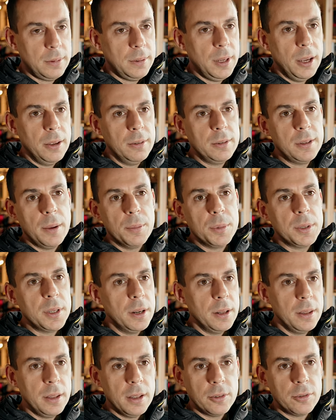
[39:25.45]
yeah,
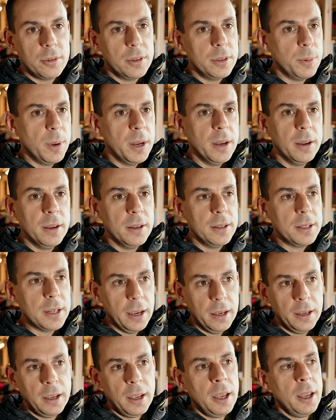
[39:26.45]
10% of the entries went in a
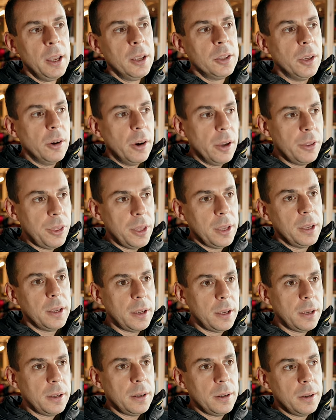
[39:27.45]
day. So I
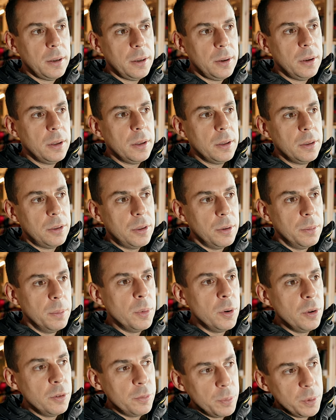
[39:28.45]
think the
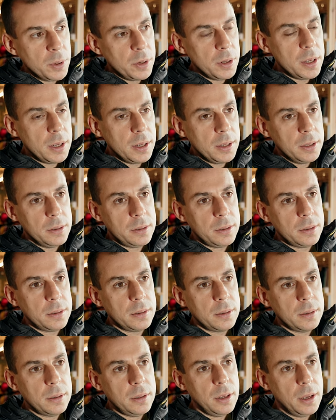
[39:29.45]
movement
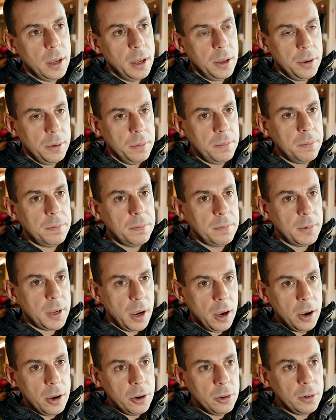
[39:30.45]
is going to
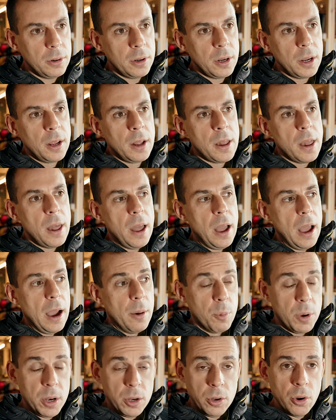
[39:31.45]
go,
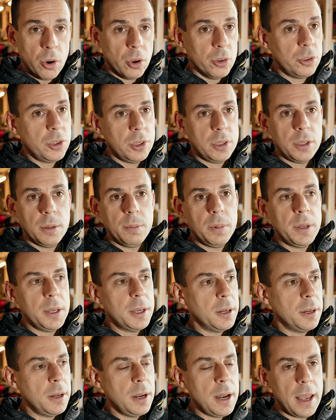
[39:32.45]
and we're not just simply
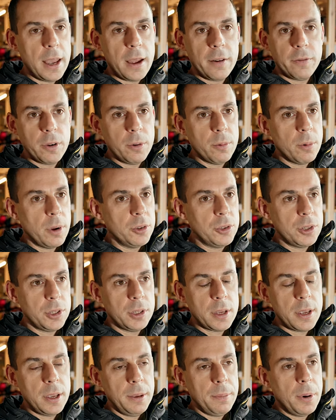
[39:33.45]
going to let everyone
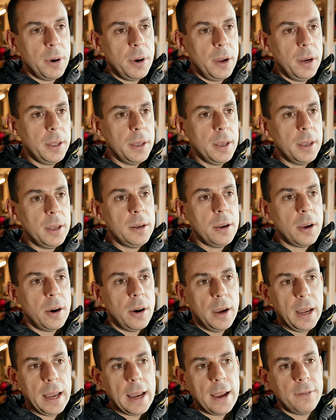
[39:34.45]
just keep piling in.
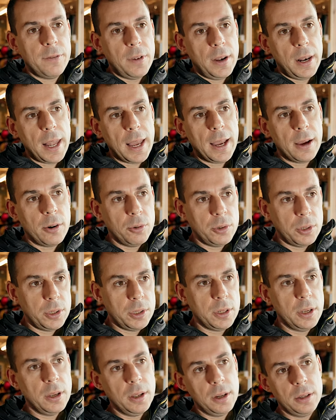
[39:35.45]
I have allowed a
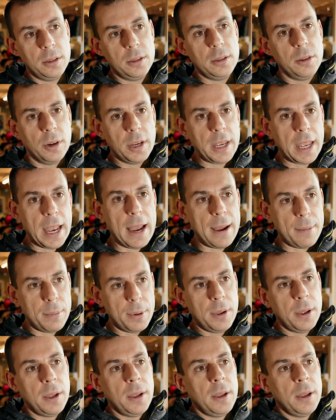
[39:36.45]
certain sort of cap